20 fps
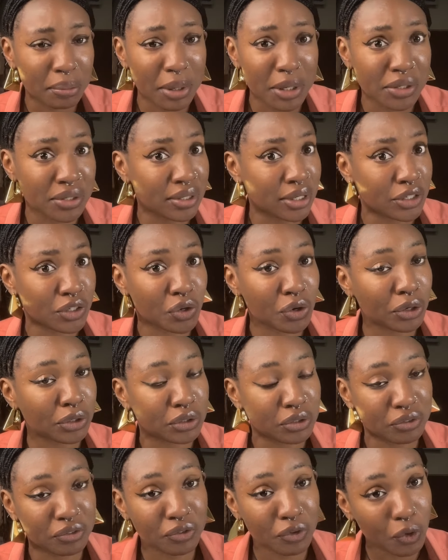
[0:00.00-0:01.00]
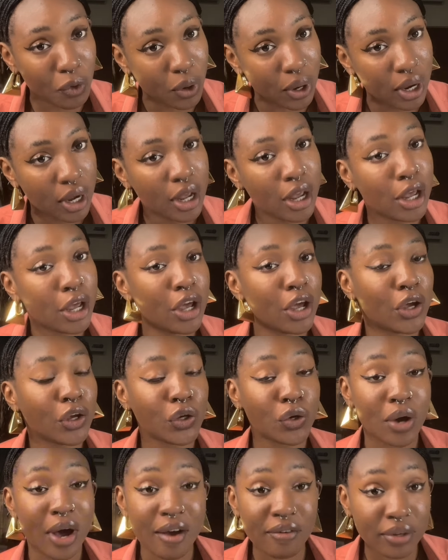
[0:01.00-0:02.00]
what am I using a scrunchie for?
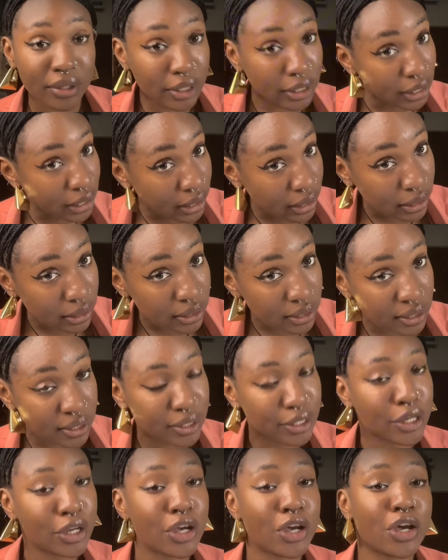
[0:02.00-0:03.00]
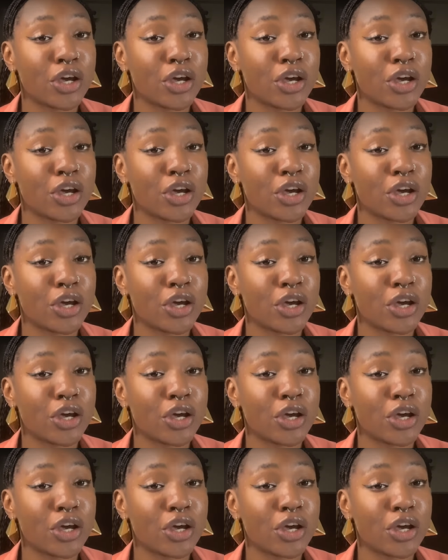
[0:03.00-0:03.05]
You have a niece,